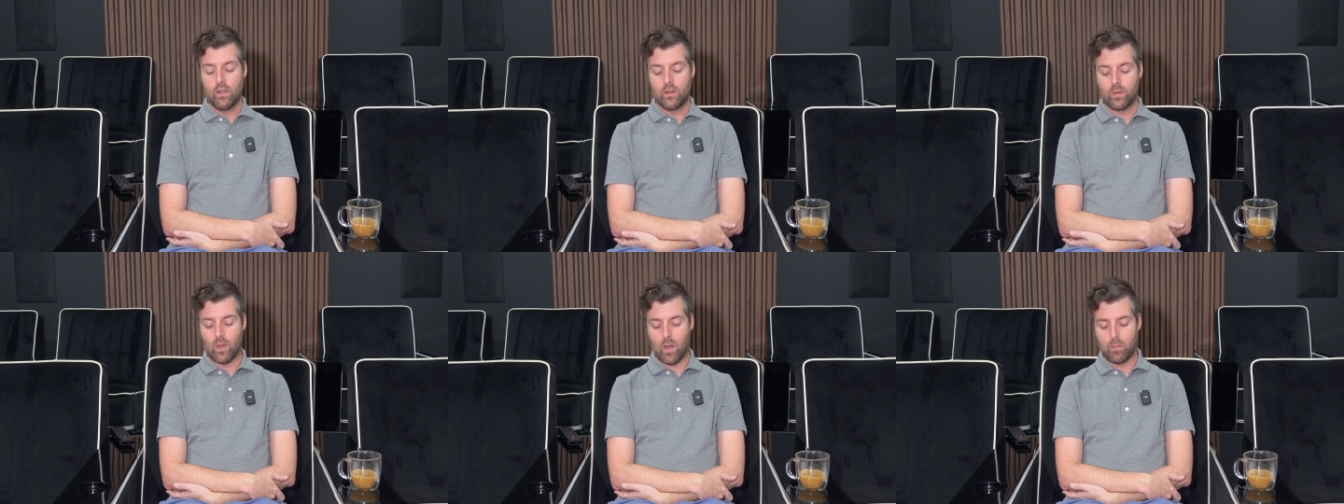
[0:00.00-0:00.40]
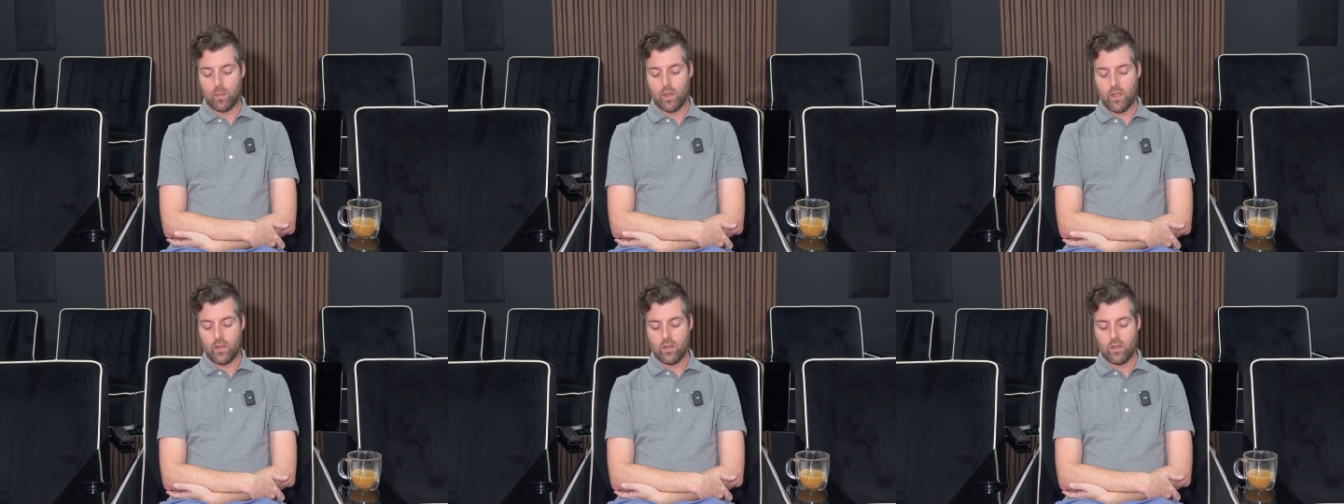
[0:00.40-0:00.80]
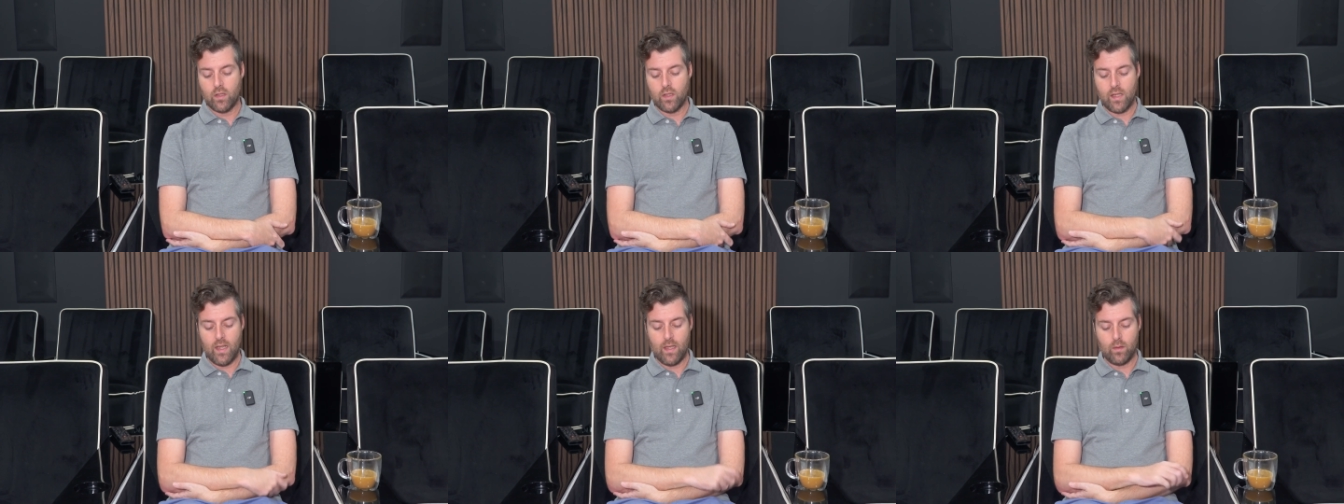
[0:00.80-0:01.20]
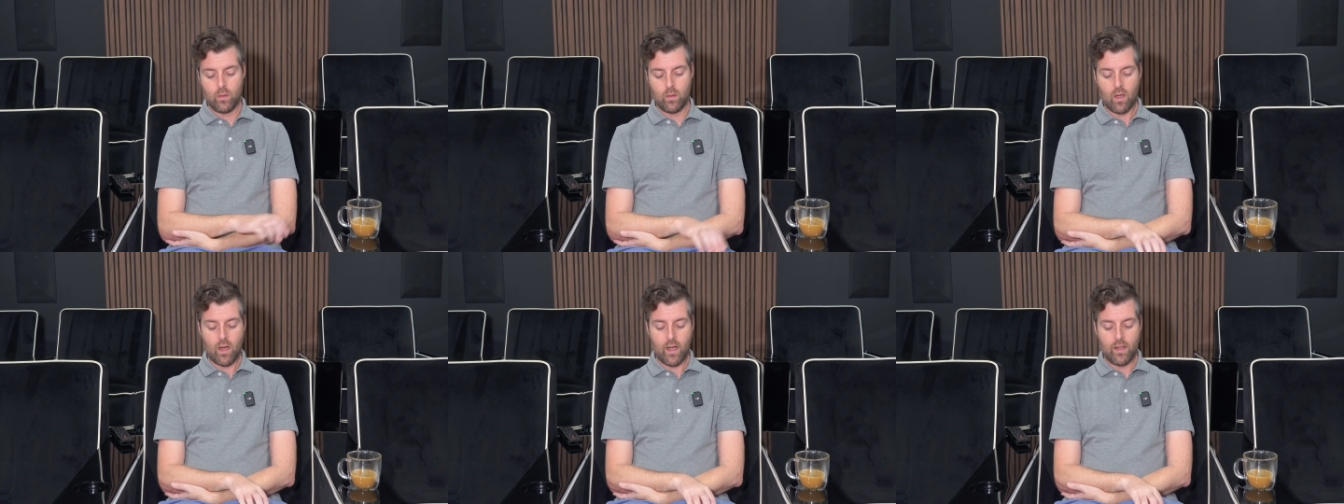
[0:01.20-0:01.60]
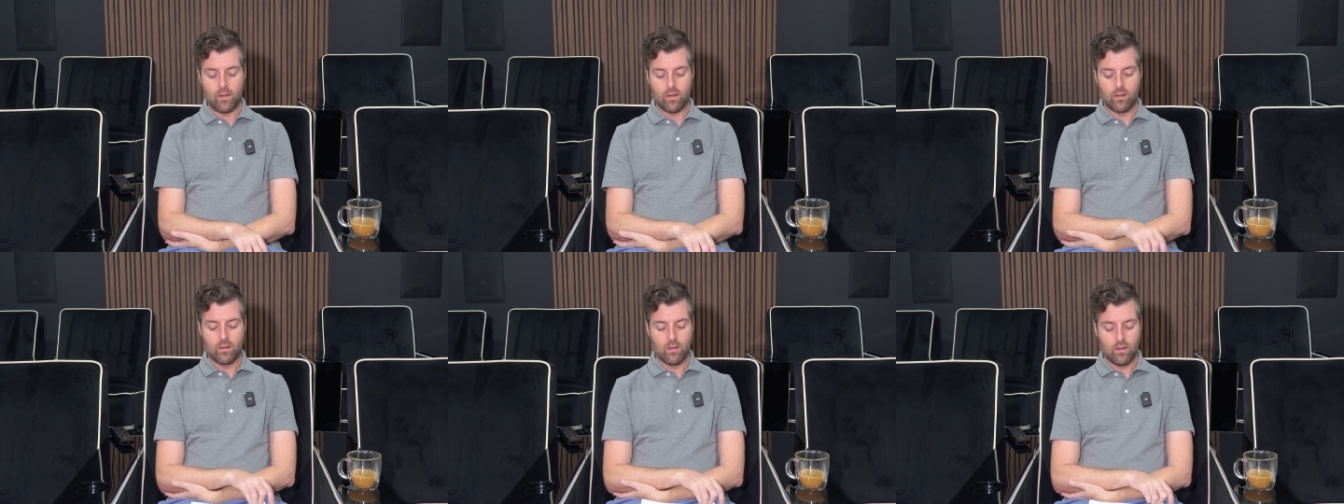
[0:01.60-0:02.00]
So I'm pretty sure you can't do the
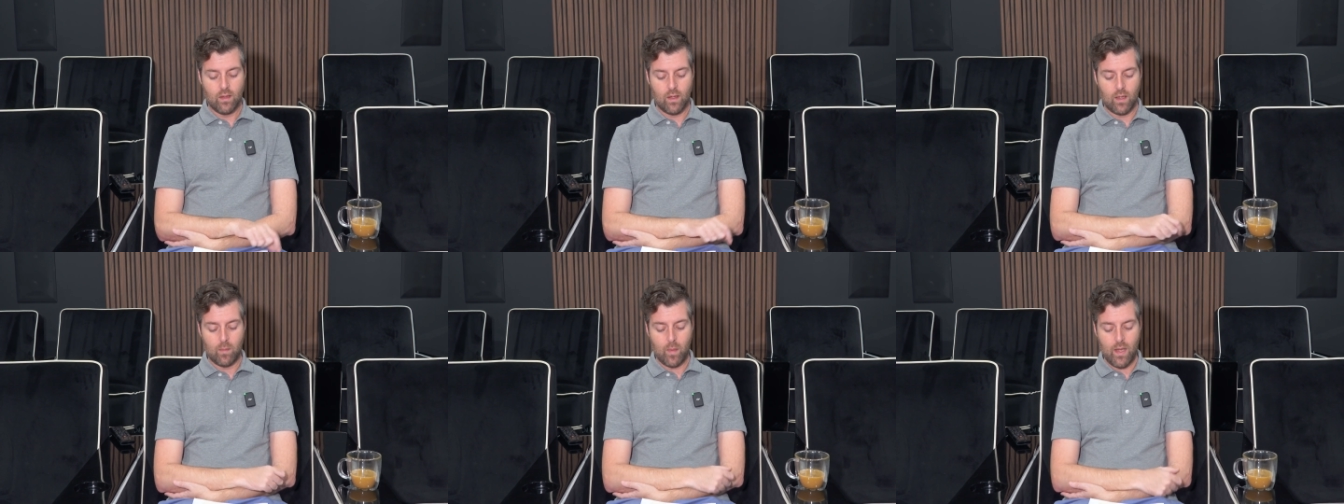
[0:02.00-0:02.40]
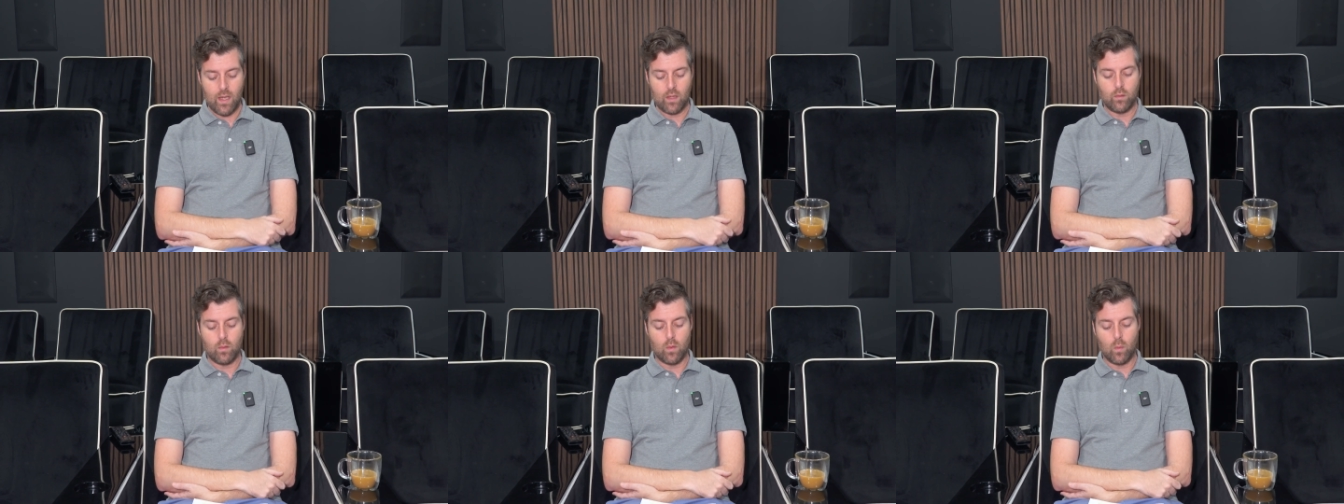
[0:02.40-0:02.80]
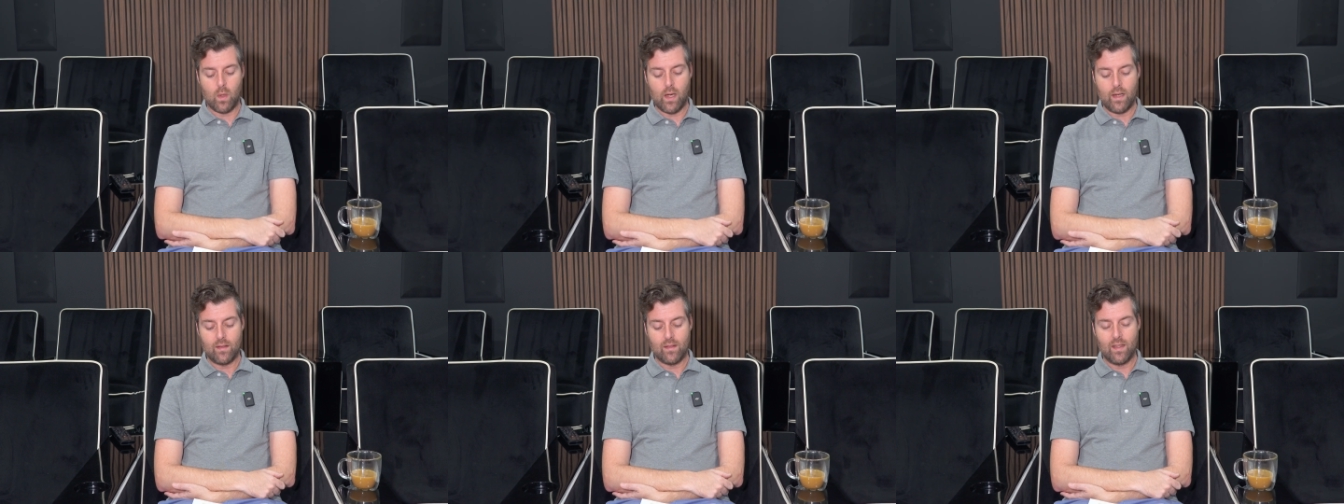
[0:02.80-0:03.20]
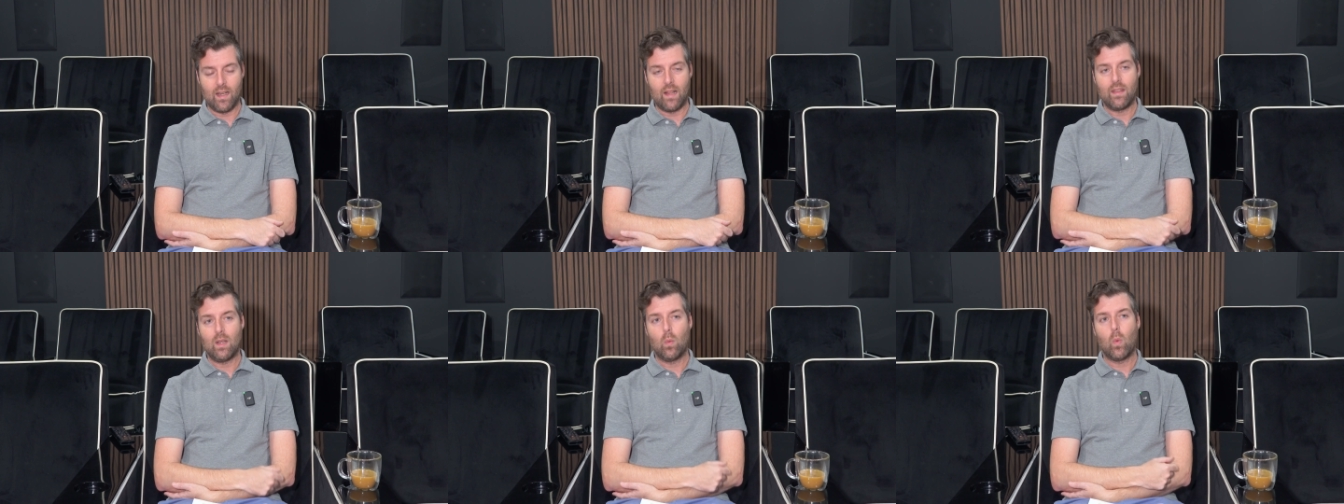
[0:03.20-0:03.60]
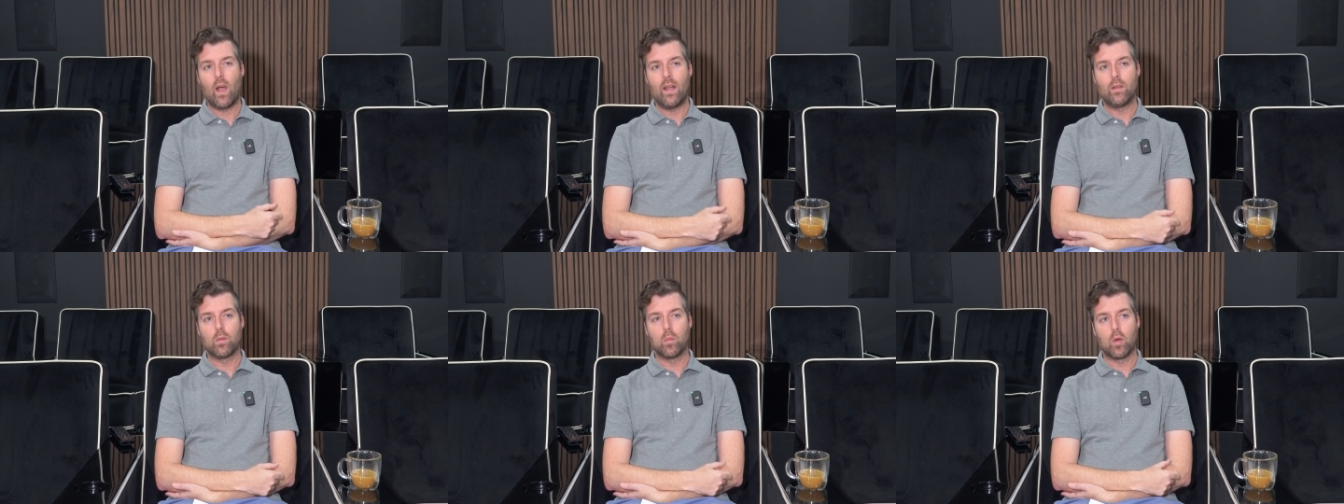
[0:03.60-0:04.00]
heights um, and do the wides. And I think
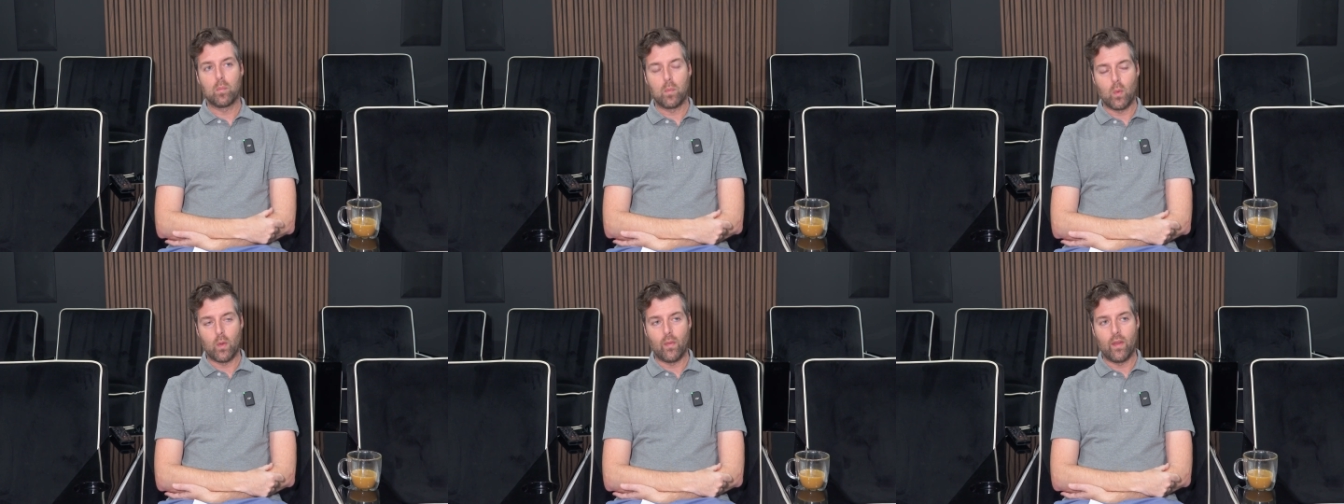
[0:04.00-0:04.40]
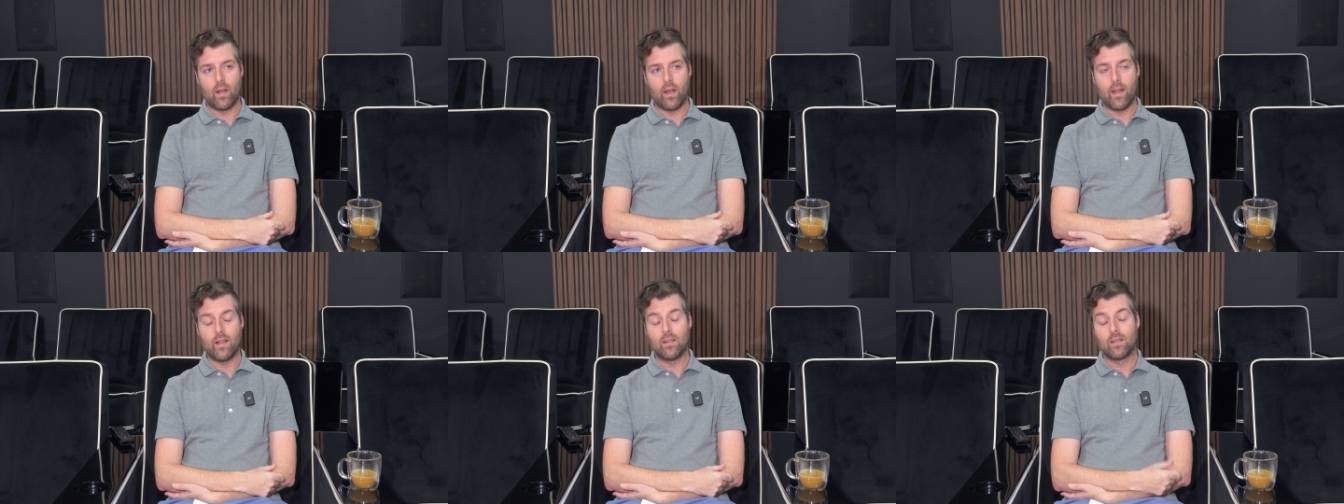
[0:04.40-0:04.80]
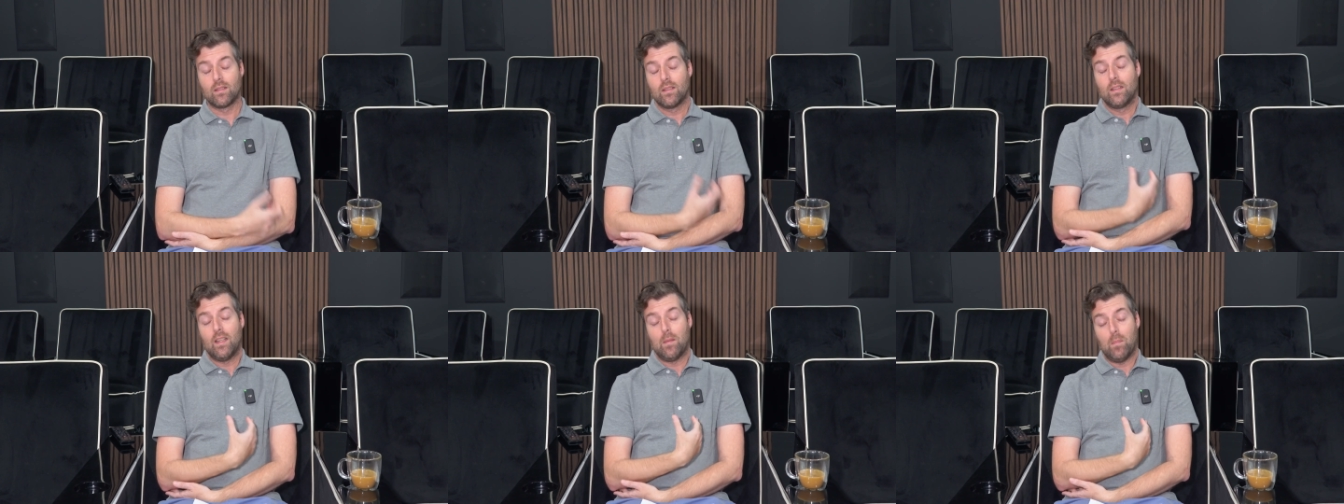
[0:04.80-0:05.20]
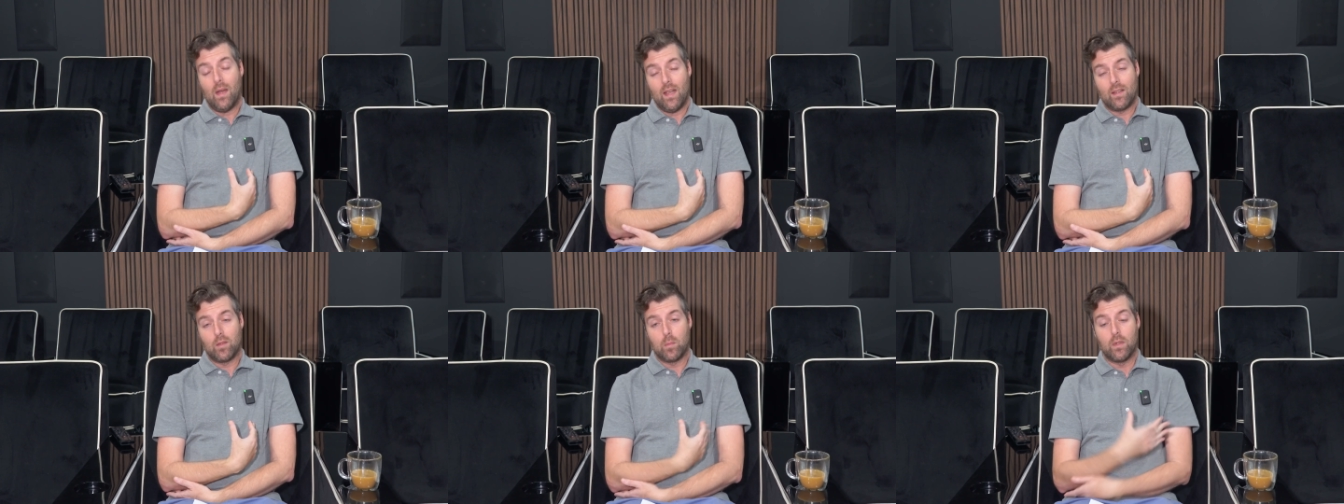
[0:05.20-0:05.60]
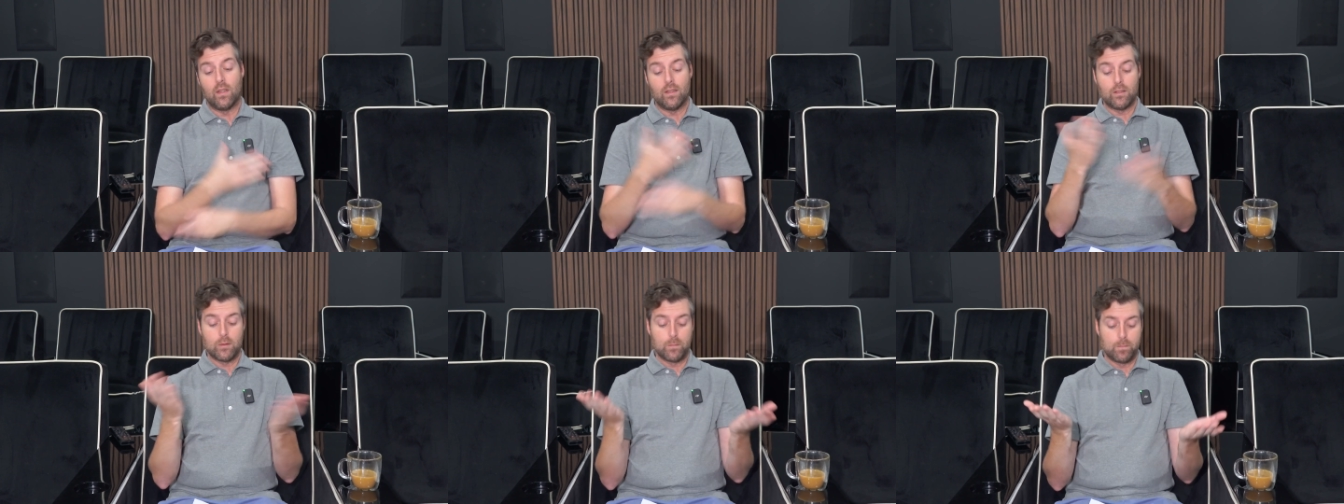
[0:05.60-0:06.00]
wides are more important than heights, in my
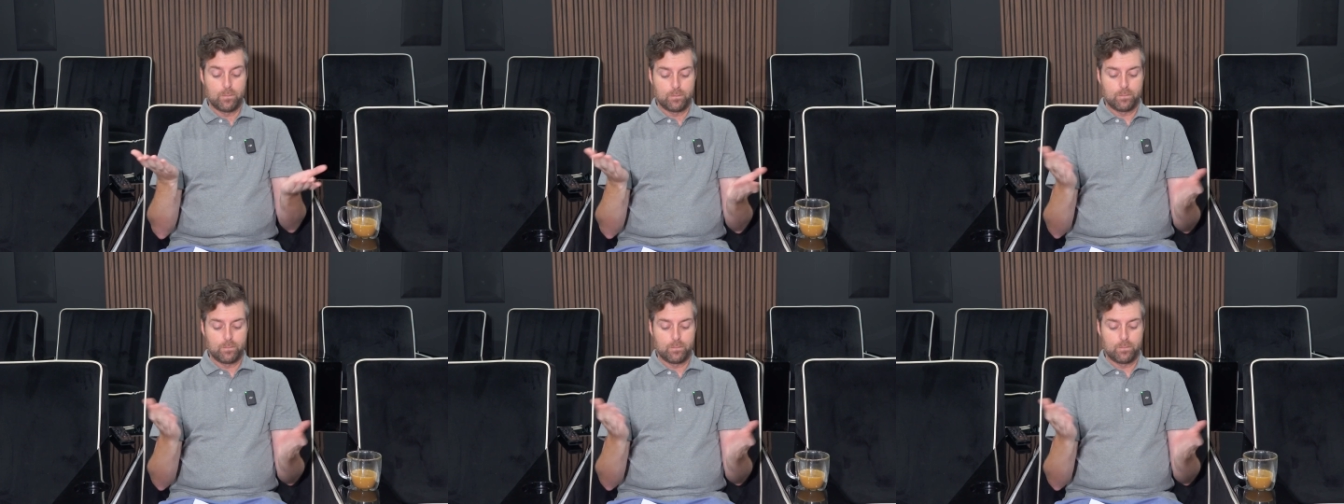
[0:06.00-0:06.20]
experience.